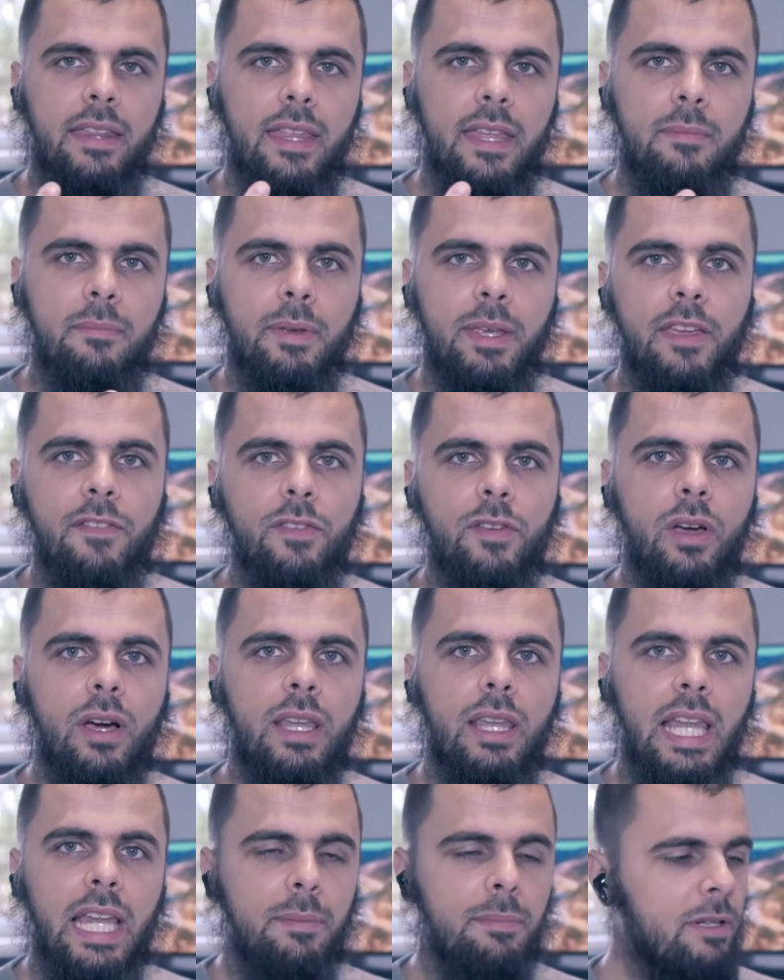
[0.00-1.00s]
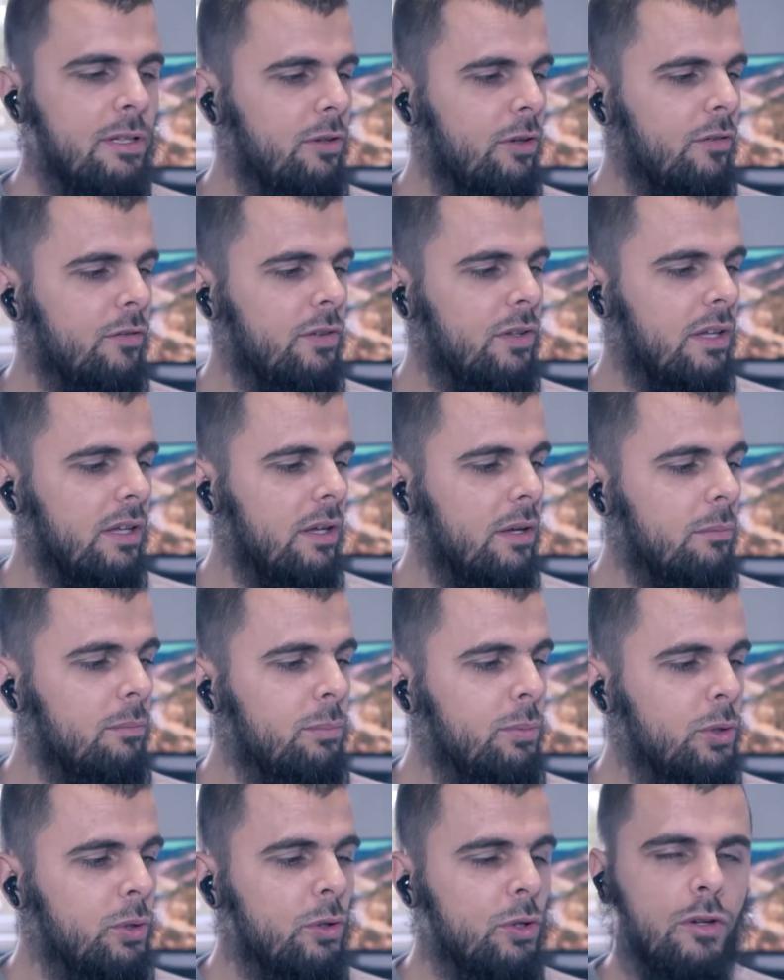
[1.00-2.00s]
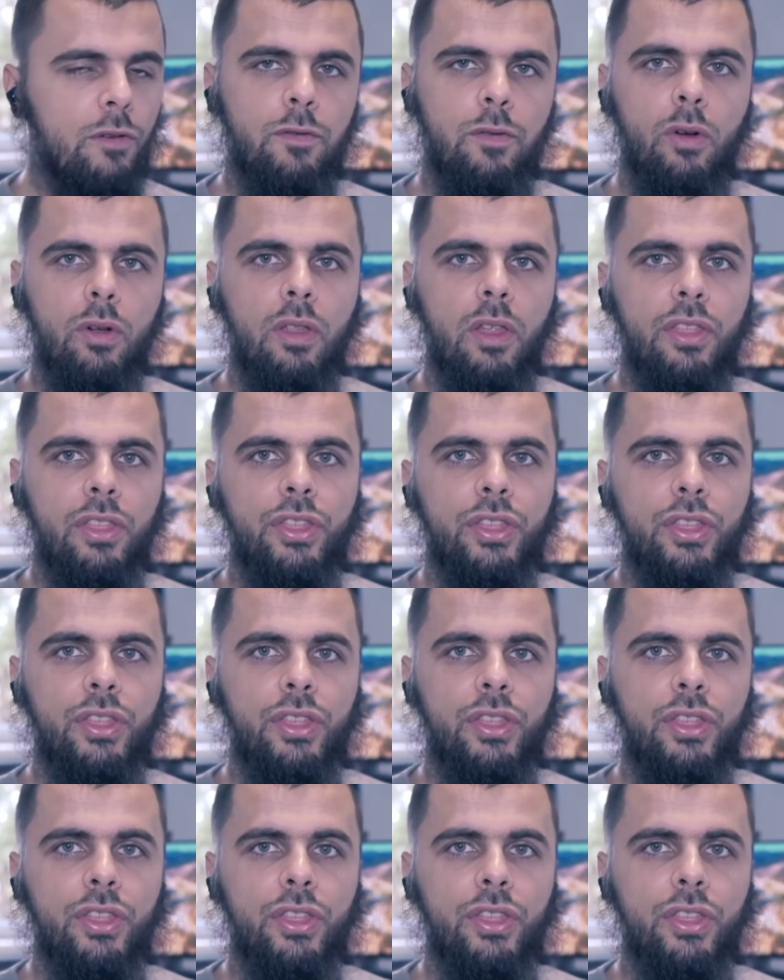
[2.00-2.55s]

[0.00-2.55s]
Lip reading: They give you a little bit of the beautiful